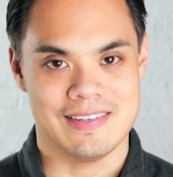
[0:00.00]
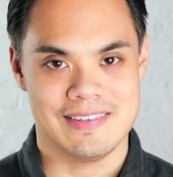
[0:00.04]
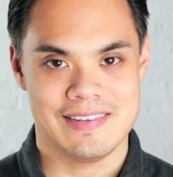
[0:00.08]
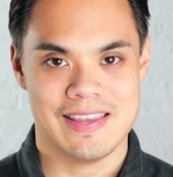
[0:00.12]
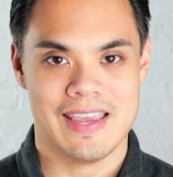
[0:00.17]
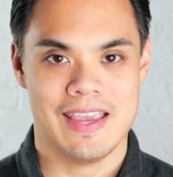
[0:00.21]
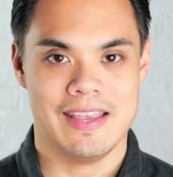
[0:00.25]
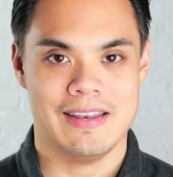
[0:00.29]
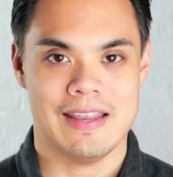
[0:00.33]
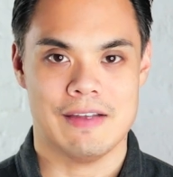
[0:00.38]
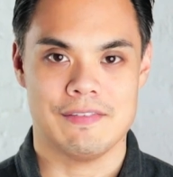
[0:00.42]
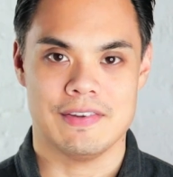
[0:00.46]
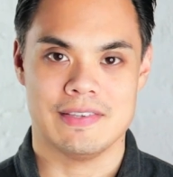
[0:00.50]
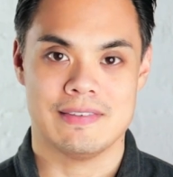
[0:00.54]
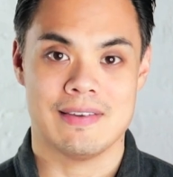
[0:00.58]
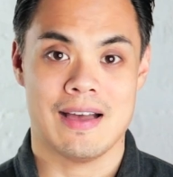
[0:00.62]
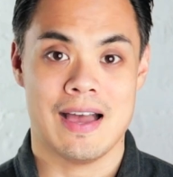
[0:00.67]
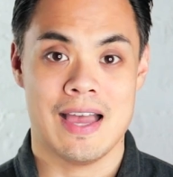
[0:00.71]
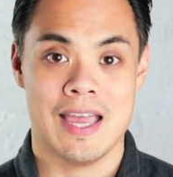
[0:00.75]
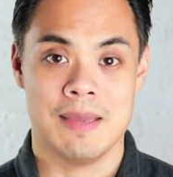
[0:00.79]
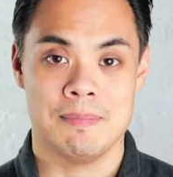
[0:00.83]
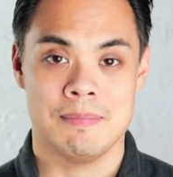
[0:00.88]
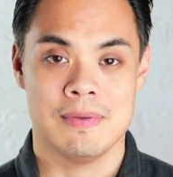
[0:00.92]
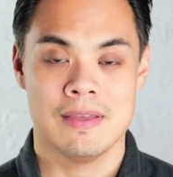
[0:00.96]
the date every
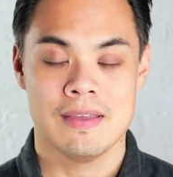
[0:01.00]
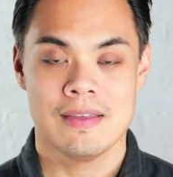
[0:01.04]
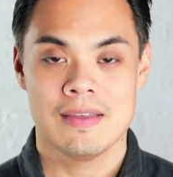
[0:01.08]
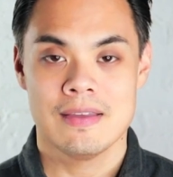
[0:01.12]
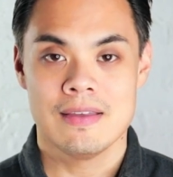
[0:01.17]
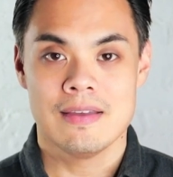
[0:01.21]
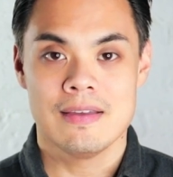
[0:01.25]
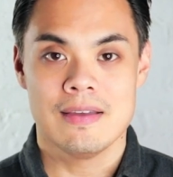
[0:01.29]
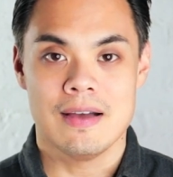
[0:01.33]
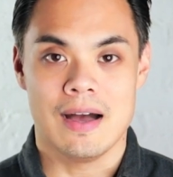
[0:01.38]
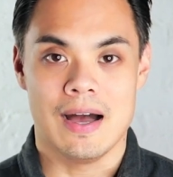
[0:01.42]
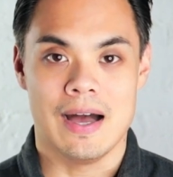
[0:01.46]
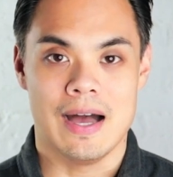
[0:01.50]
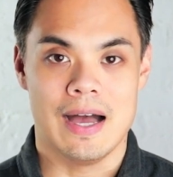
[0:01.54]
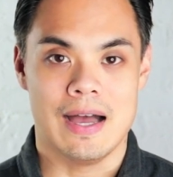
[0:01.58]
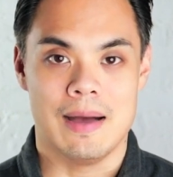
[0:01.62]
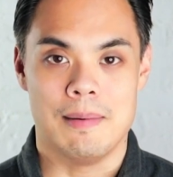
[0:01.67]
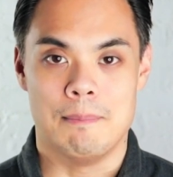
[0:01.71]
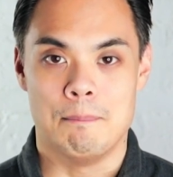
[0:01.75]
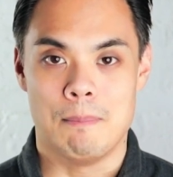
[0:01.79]
time uh,